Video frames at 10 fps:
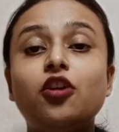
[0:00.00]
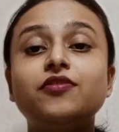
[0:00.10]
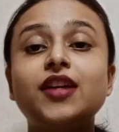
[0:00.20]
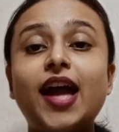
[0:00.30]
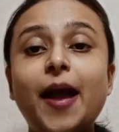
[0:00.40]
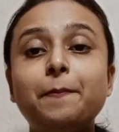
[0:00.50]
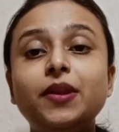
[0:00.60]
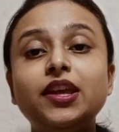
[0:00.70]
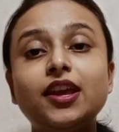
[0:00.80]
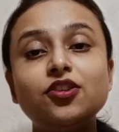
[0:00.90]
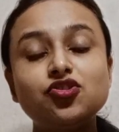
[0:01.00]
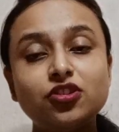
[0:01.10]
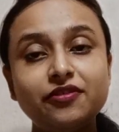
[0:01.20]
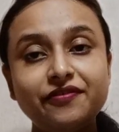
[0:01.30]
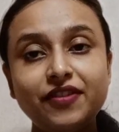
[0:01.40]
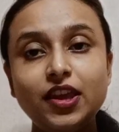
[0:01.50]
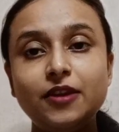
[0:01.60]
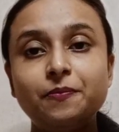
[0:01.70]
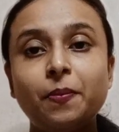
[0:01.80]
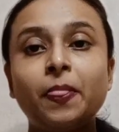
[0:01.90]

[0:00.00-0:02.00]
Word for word: of the application fee